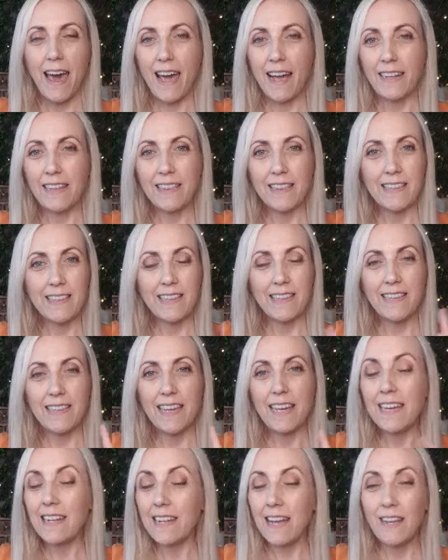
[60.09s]
And there's
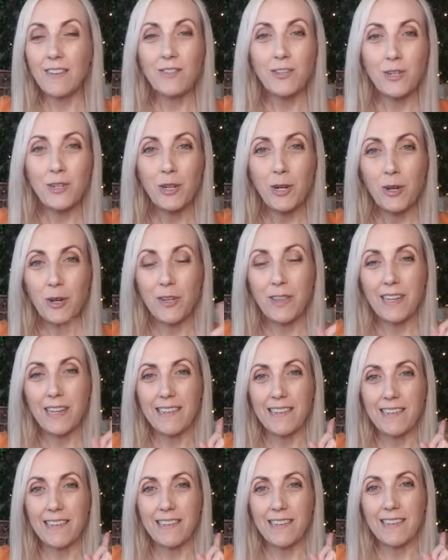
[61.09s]

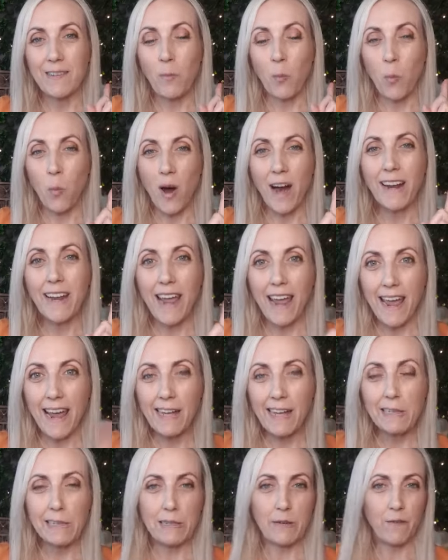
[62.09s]
one
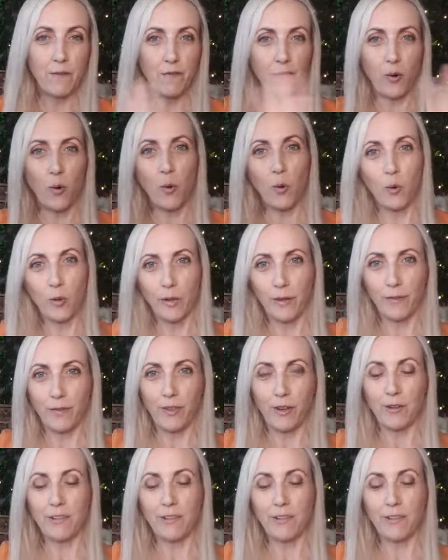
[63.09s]
answer for all of